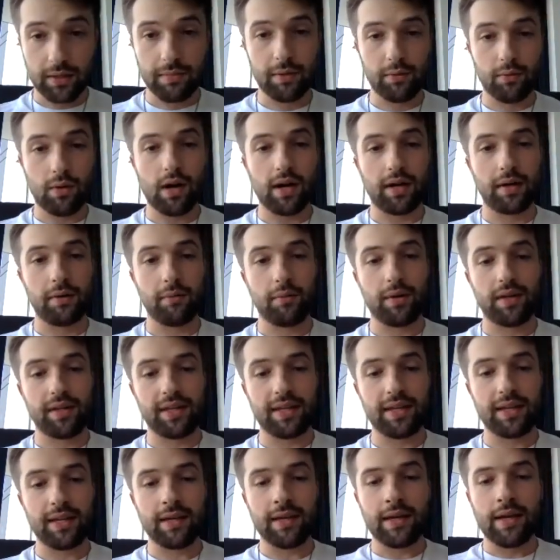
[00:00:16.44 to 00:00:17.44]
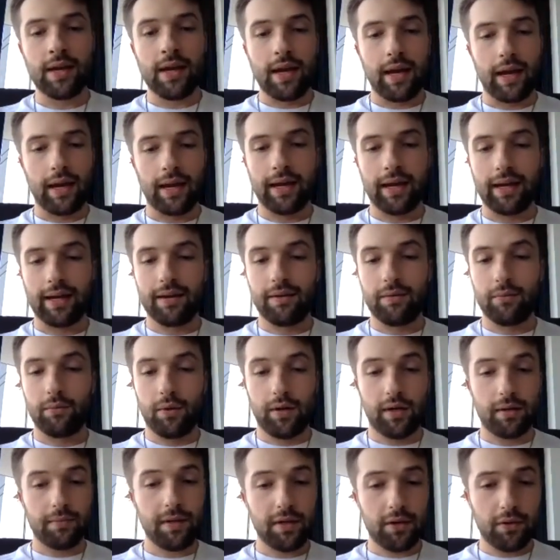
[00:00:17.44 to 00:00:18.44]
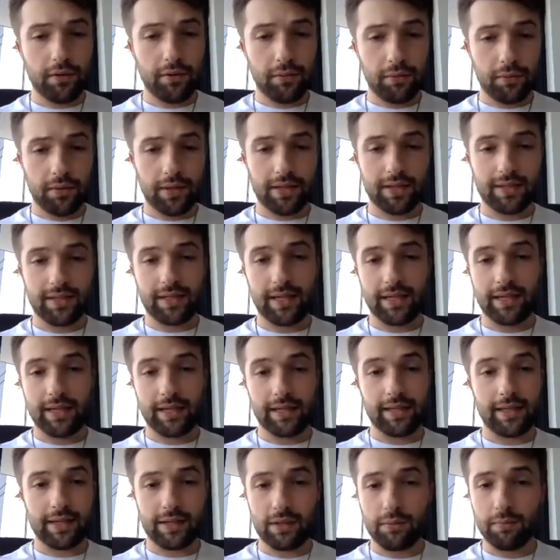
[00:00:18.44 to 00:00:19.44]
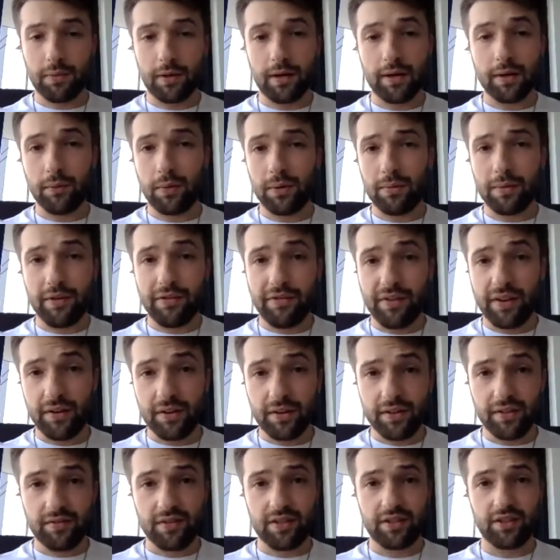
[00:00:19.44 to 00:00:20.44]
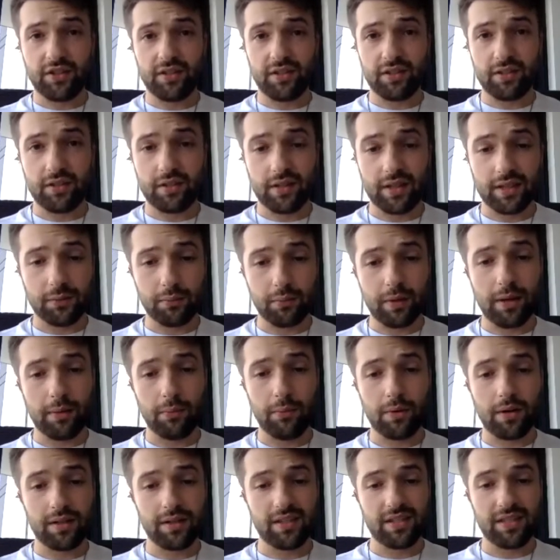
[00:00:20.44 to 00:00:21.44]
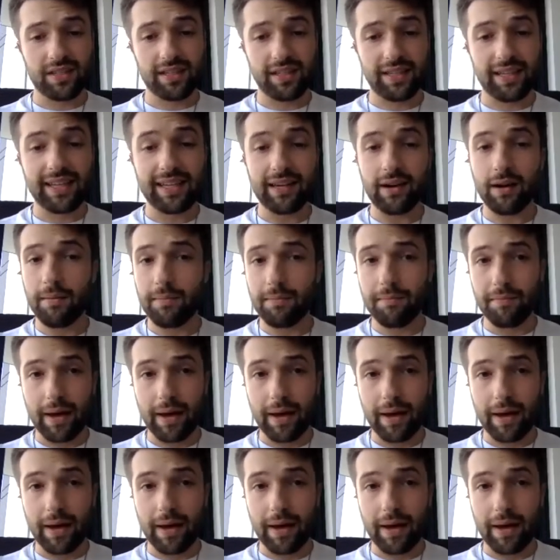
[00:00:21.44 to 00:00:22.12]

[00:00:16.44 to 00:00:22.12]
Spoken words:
to be rocking with it, and we're going to be going through this. And this is probably one of my favorite divisions, so that's why I wanted to come